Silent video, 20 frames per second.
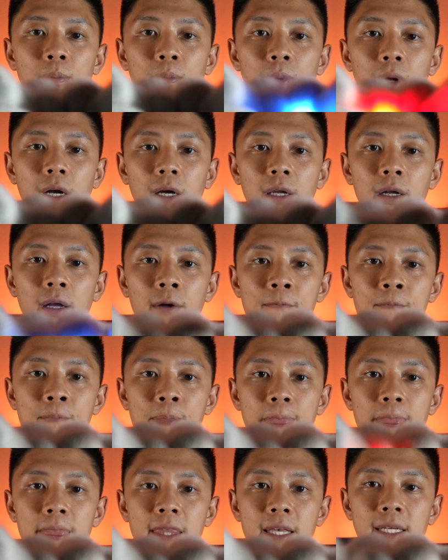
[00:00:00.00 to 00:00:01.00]
but
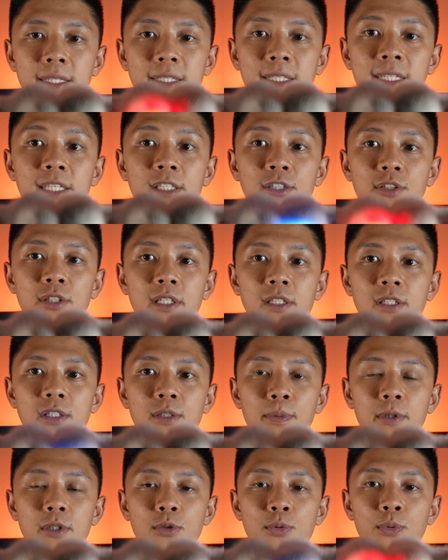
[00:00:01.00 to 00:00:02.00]
the distance
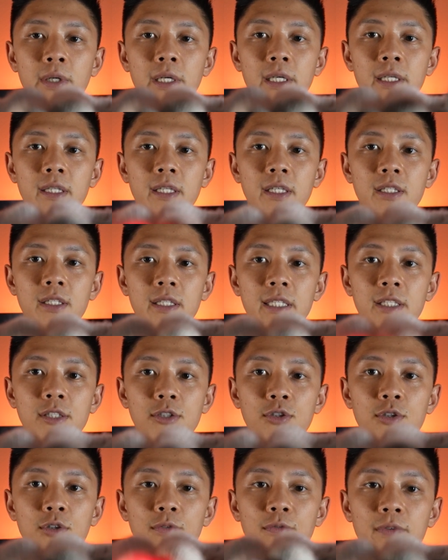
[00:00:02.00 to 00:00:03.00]
between
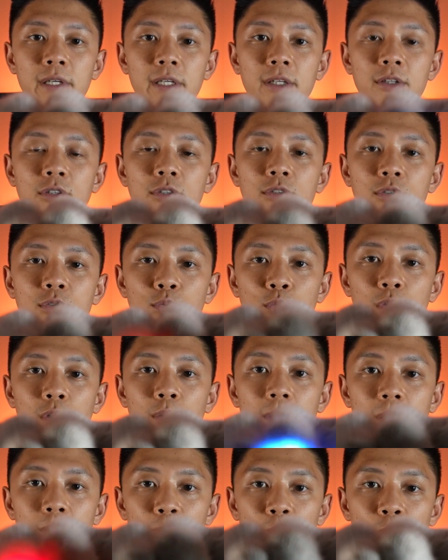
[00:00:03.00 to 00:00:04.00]
these two fingers will
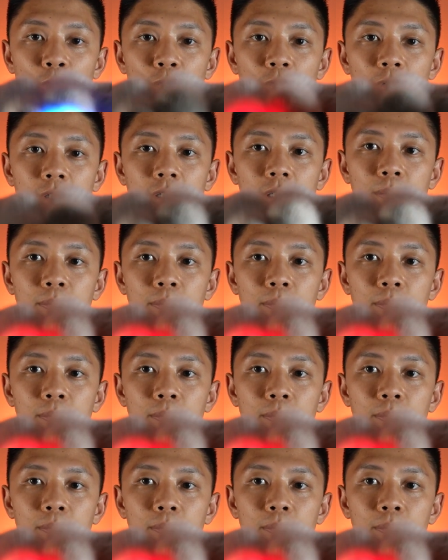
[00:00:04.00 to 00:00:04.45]
be perfectly